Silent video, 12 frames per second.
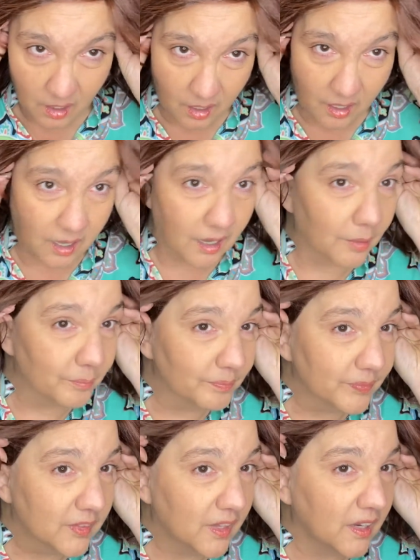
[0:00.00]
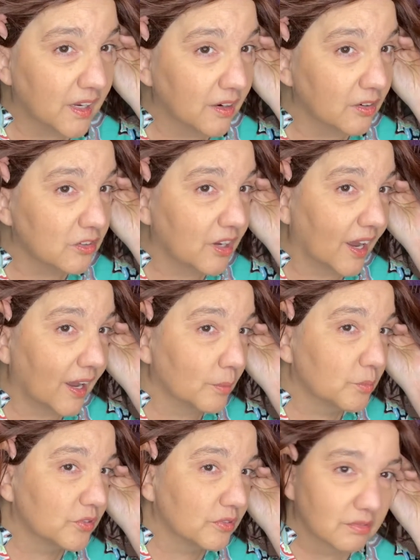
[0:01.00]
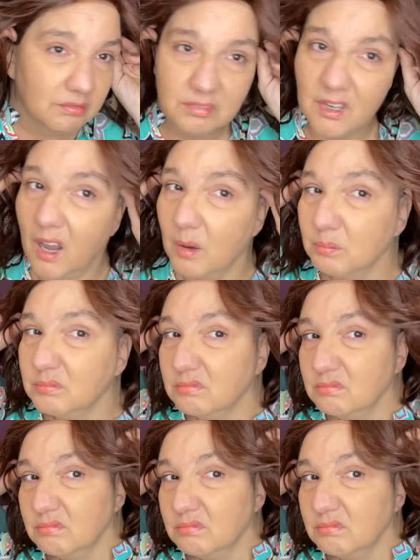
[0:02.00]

The ear tabs come